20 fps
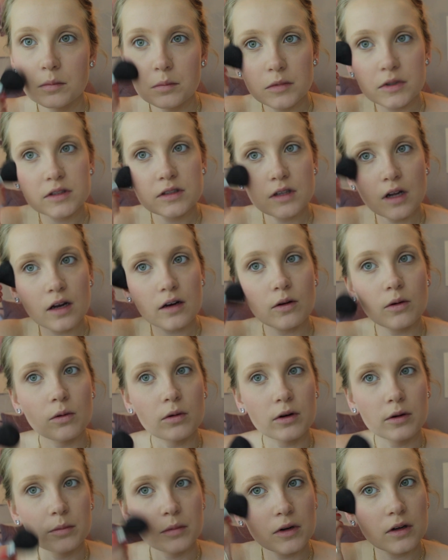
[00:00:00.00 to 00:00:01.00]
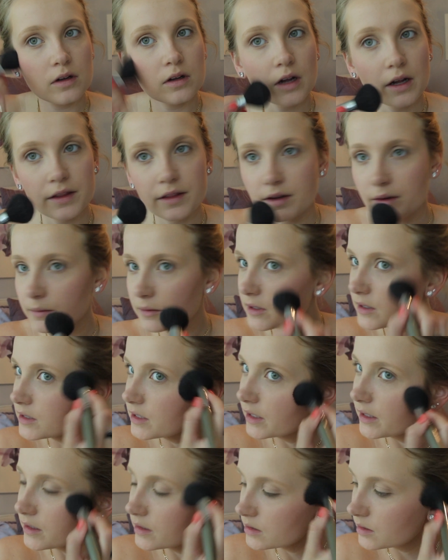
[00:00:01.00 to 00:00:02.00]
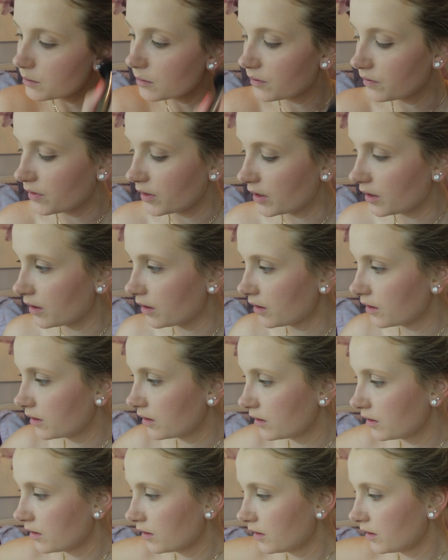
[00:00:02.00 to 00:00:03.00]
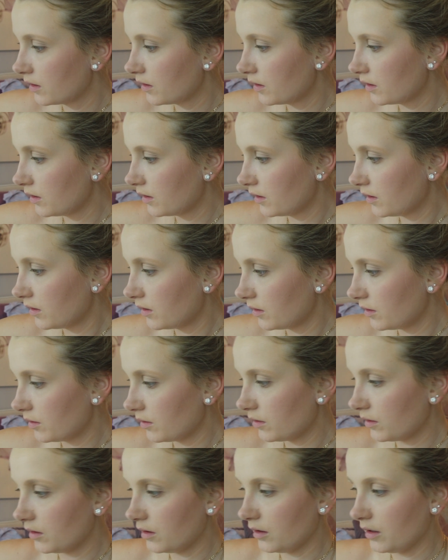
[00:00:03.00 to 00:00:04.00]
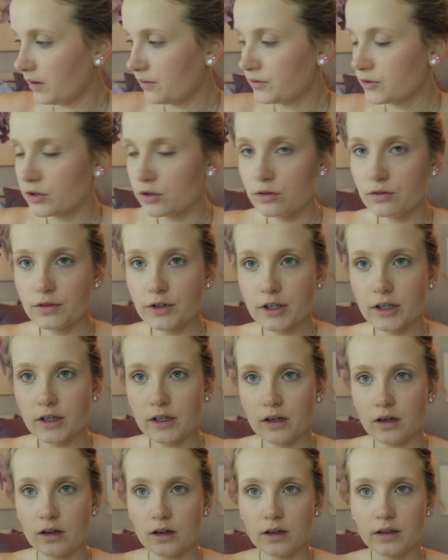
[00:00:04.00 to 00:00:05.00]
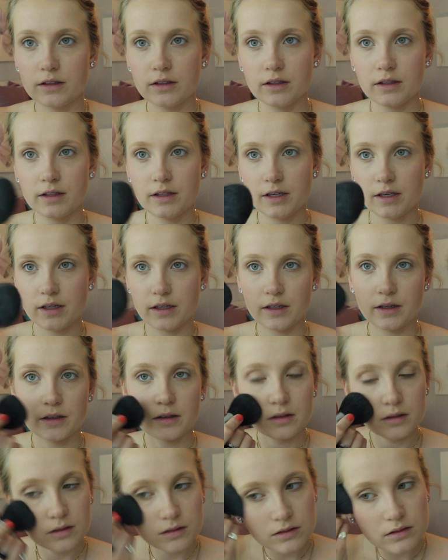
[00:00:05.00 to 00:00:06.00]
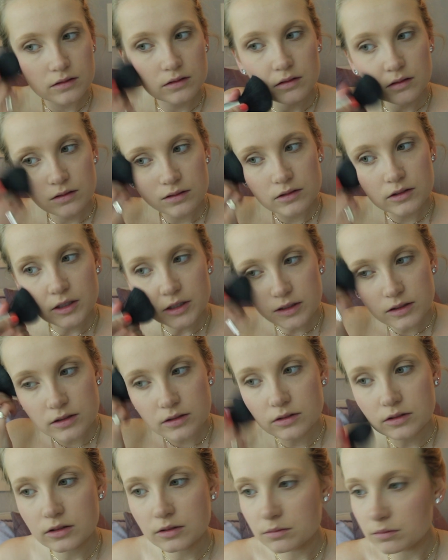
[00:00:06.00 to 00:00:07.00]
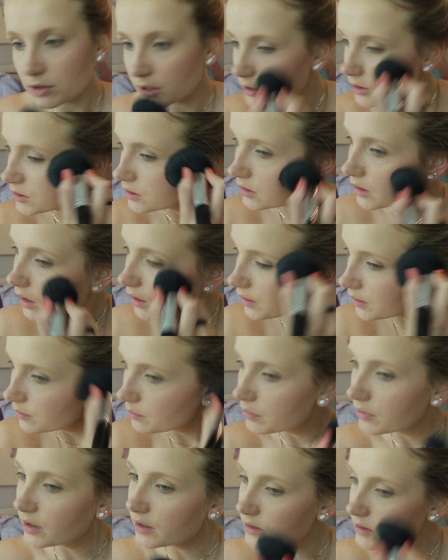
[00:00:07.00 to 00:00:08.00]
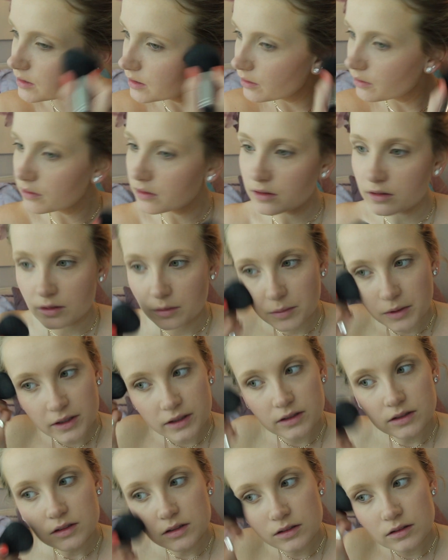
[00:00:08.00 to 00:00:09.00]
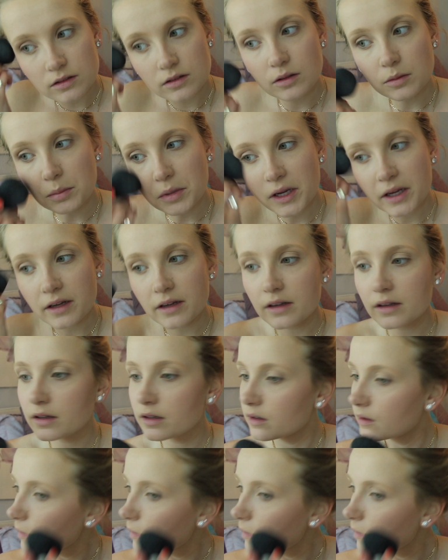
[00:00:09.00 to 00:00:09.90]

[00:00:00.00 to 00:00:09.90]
It's not horrible. I think I'm going to take some of the leftover on the translucent brush to kind of blend it out a little bit because it's a little pink.